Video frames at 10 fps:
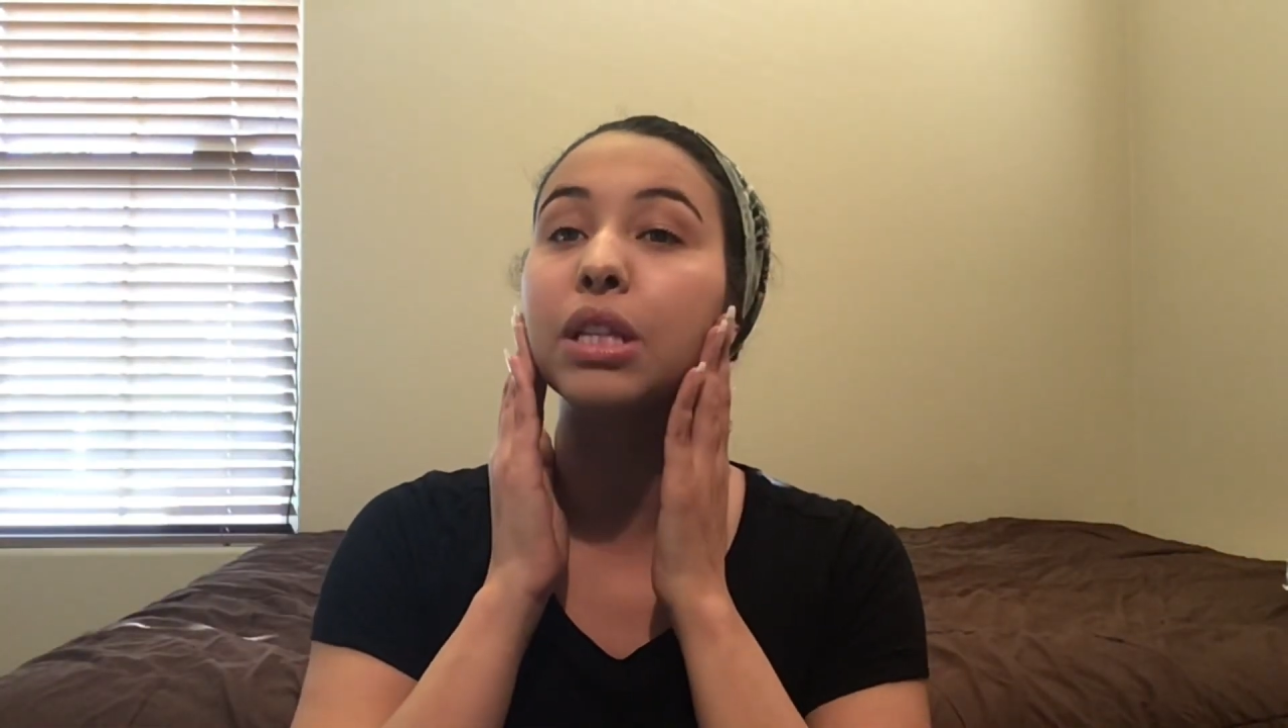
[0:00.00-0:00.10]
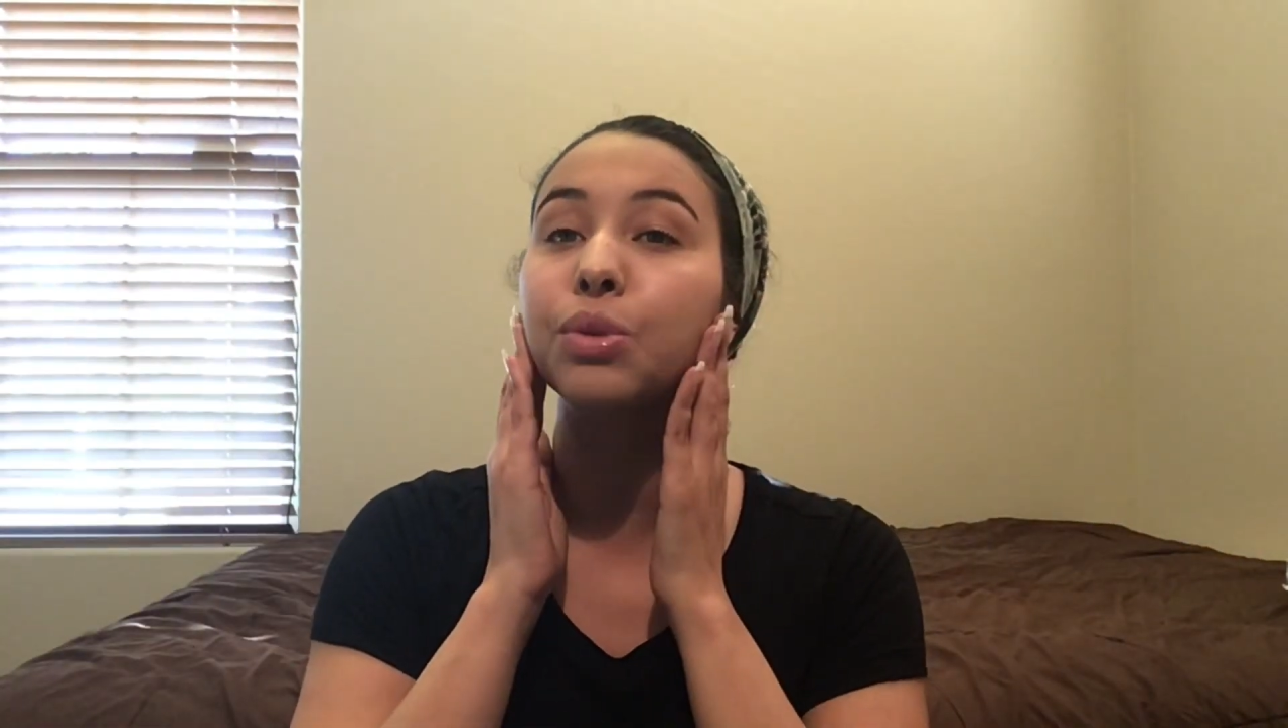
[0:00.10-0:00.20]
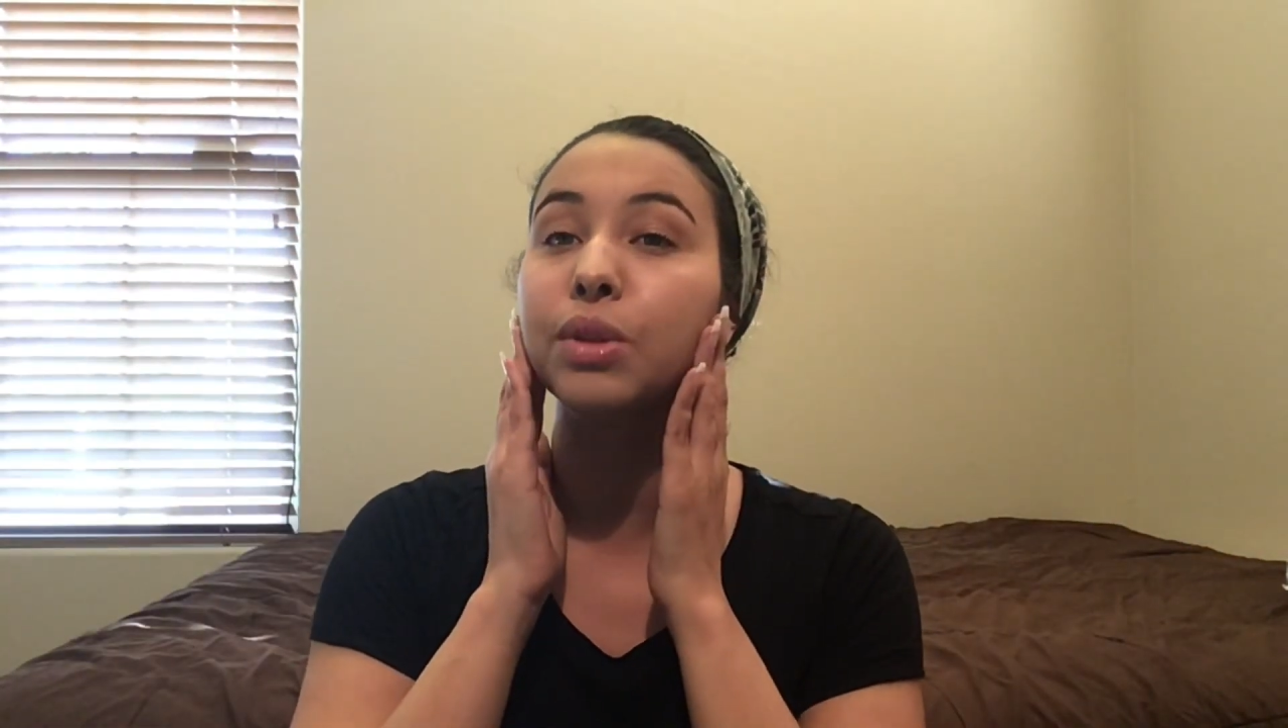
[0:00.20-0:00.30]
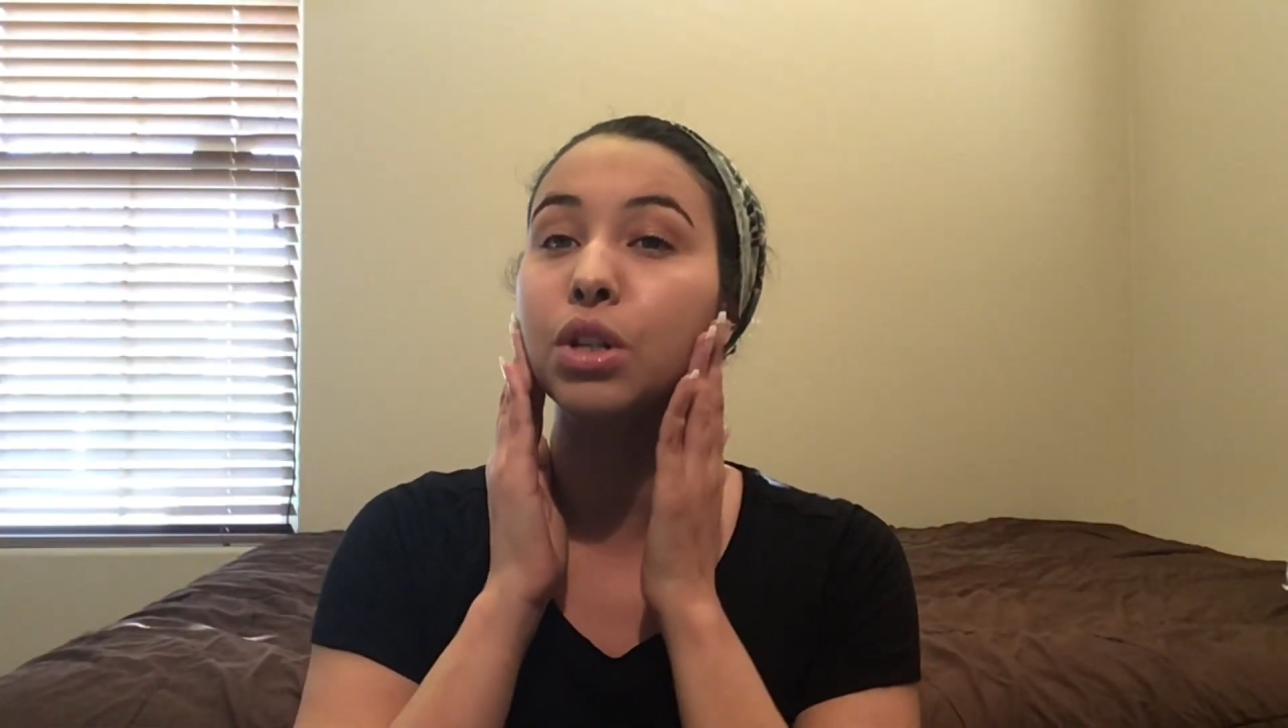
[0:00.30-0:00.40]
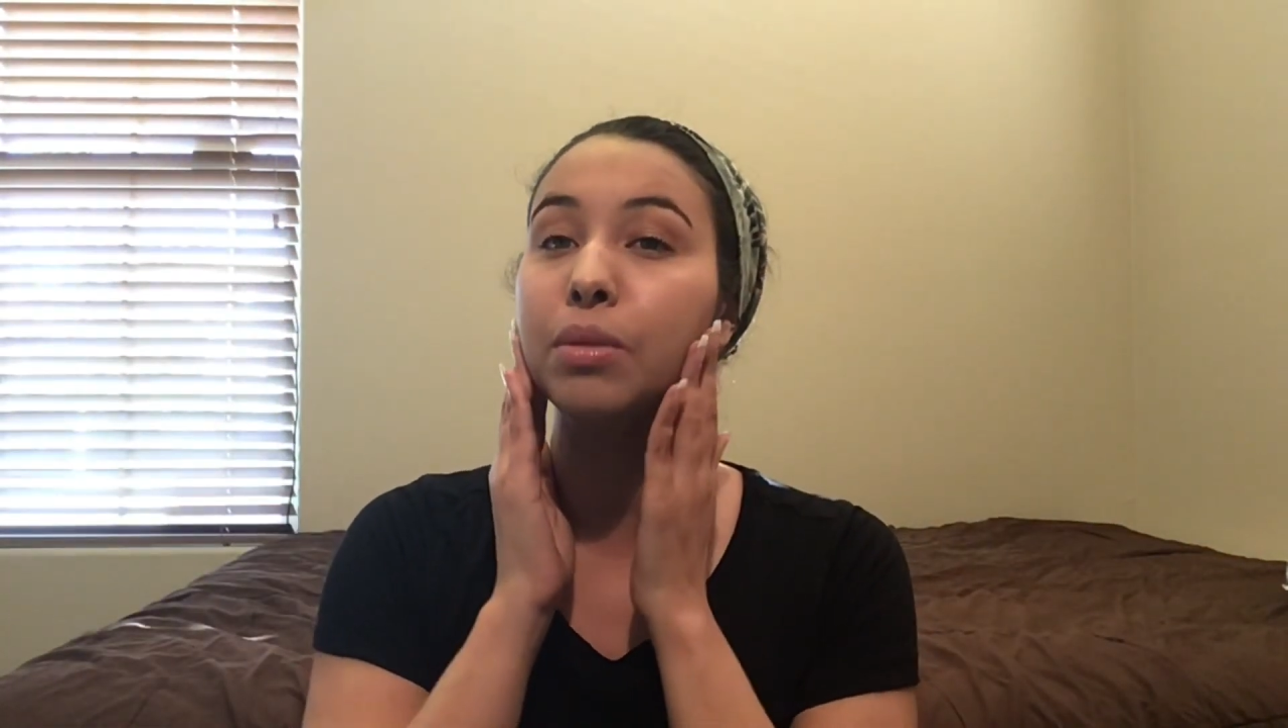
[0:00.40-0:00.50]
this
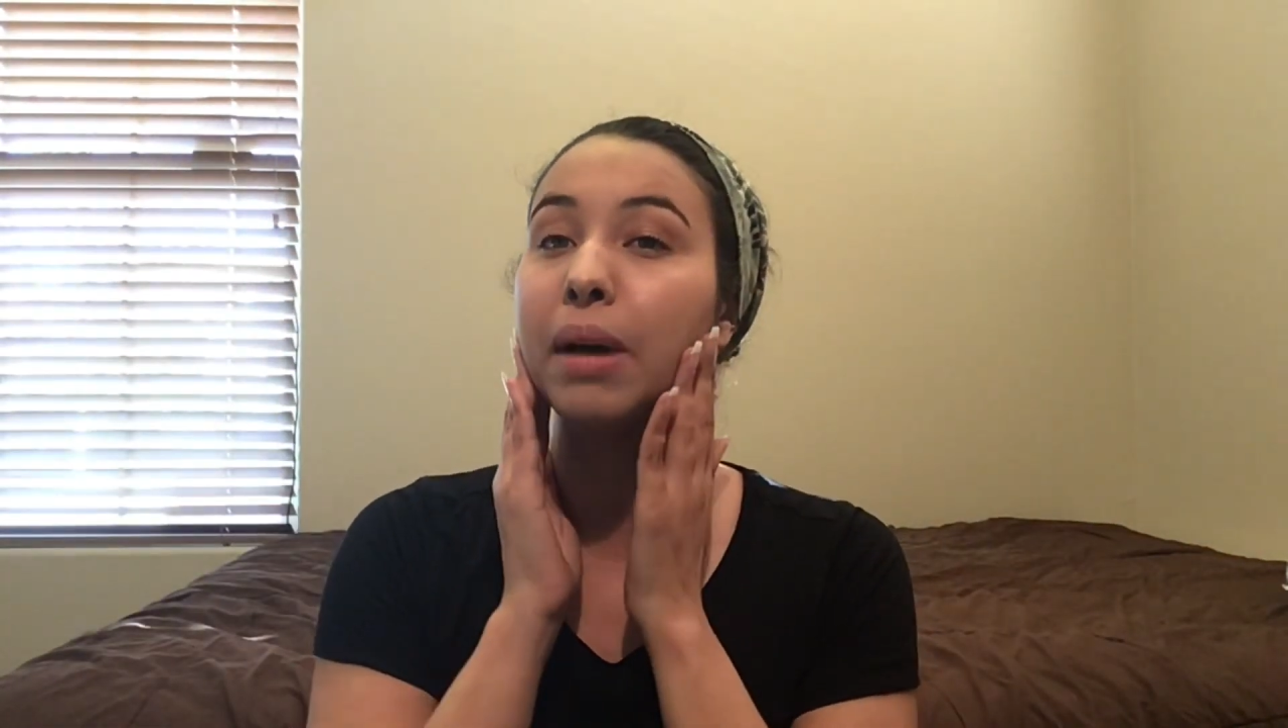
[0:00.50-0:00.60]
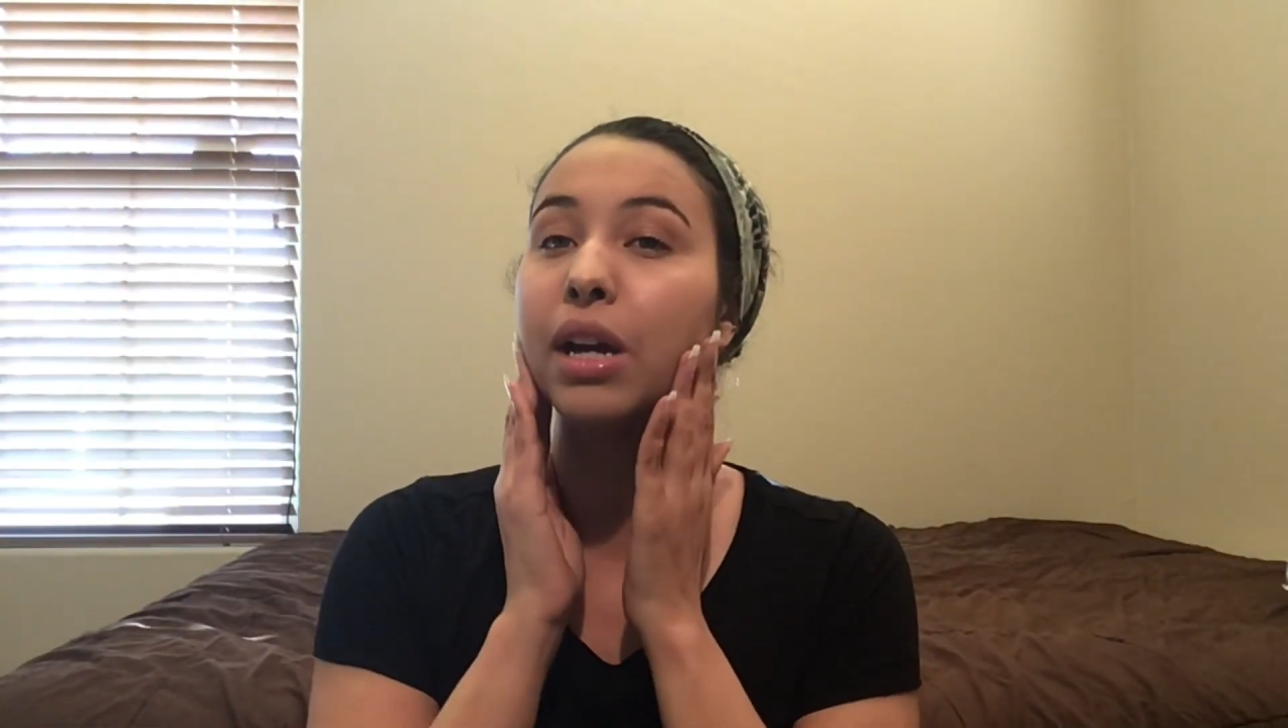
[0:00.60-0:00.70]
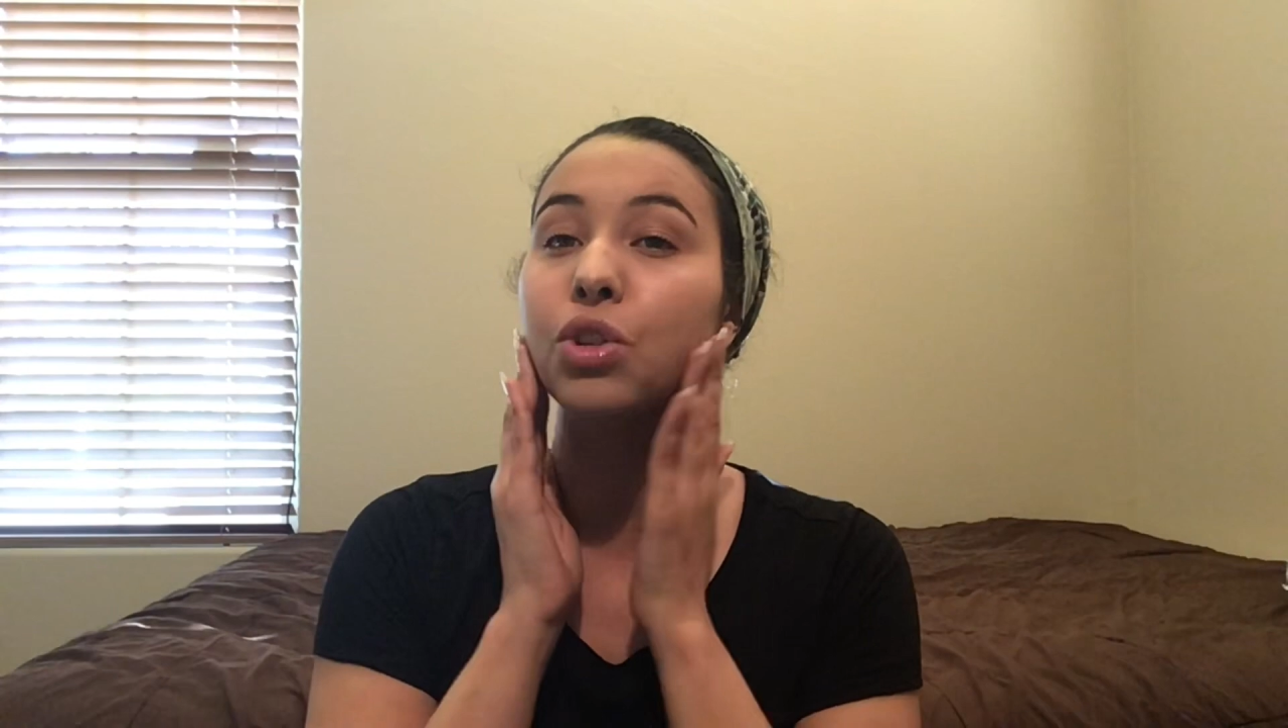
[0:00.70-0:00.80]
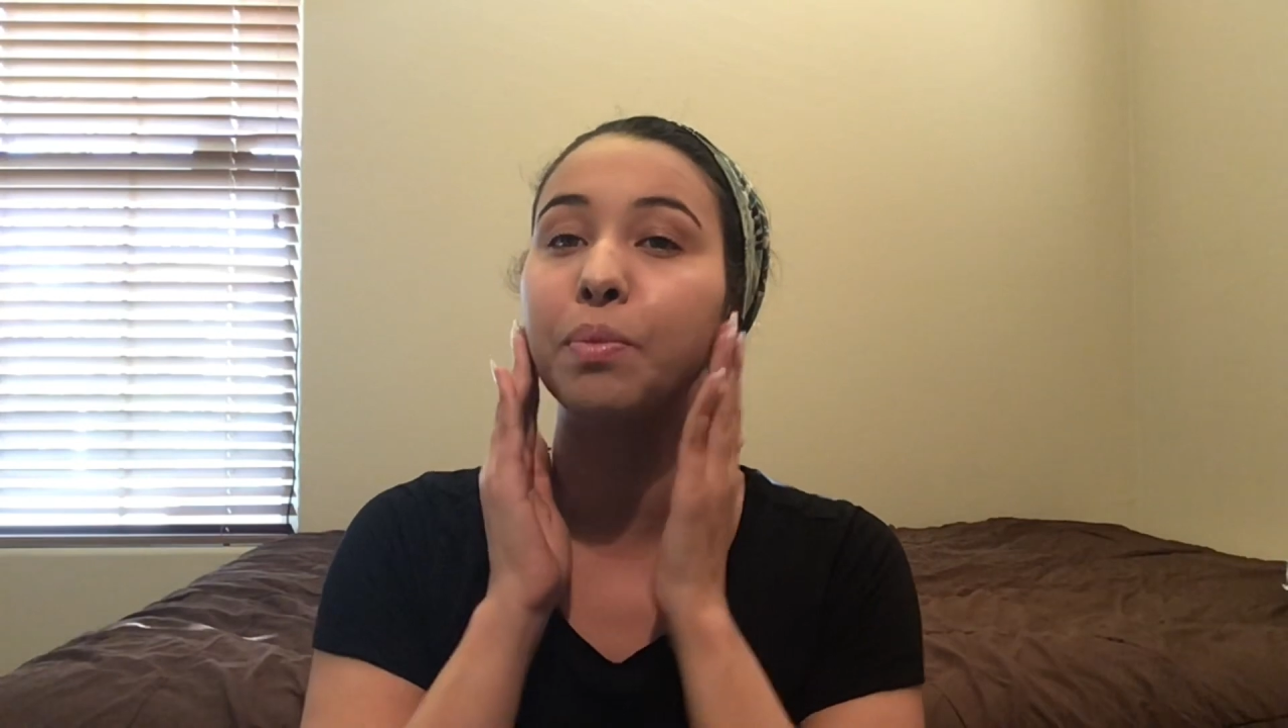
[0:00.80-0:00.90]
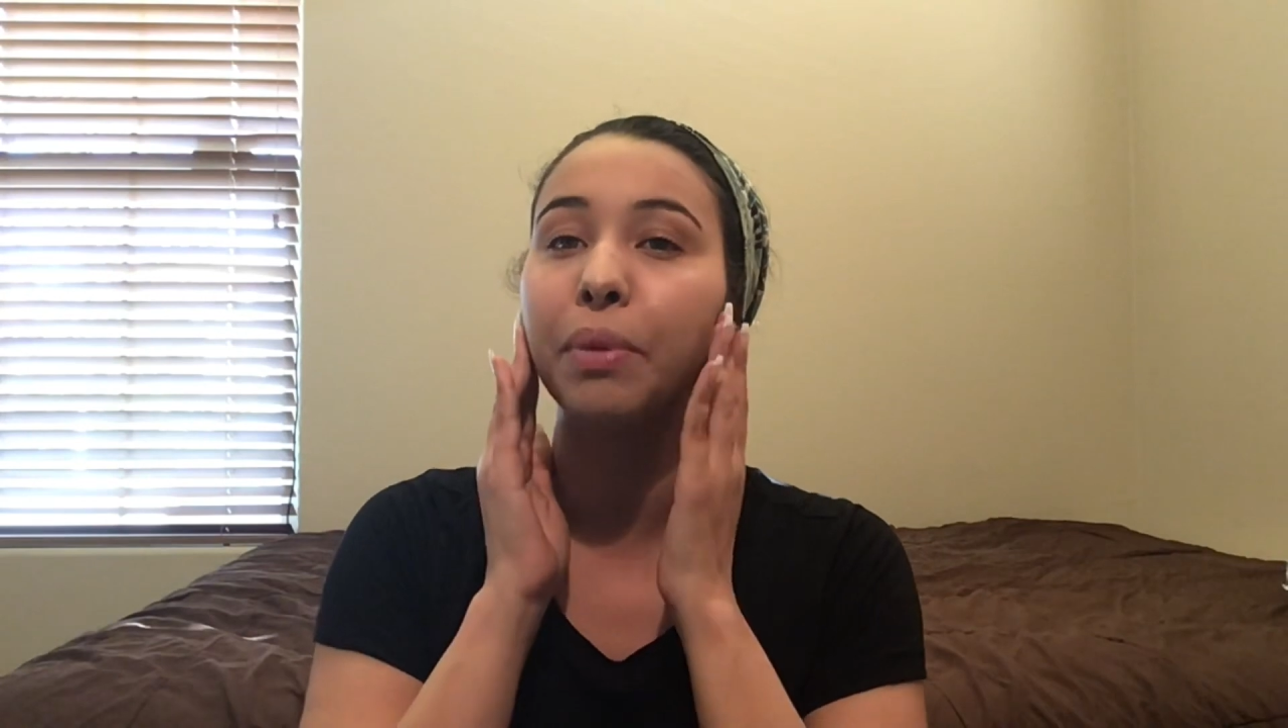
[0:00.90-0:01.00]
one too much,